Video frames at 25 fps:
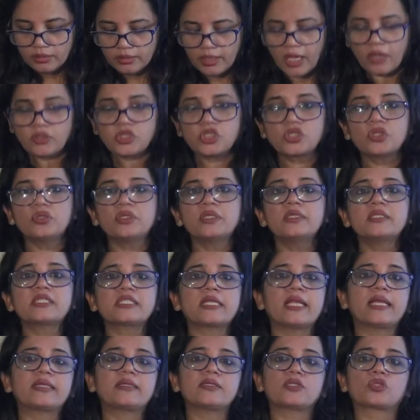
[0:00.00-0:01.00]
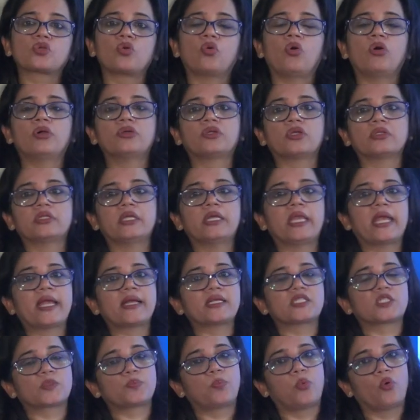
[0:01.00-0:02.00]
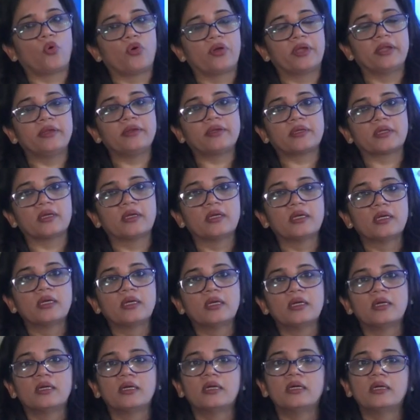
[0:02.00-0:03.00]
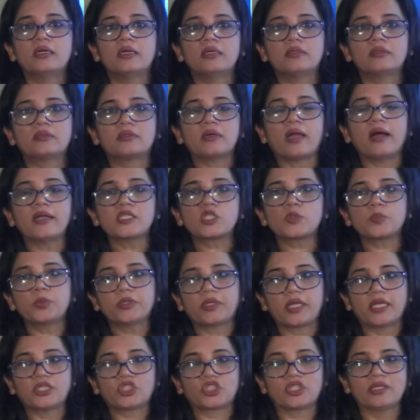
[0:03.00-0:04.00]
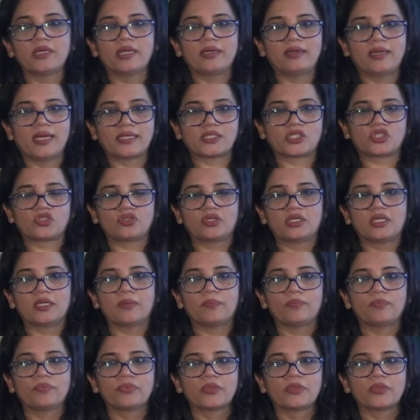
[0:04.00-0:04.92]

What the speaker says: Now students, let us go on to the next point, transportation industry.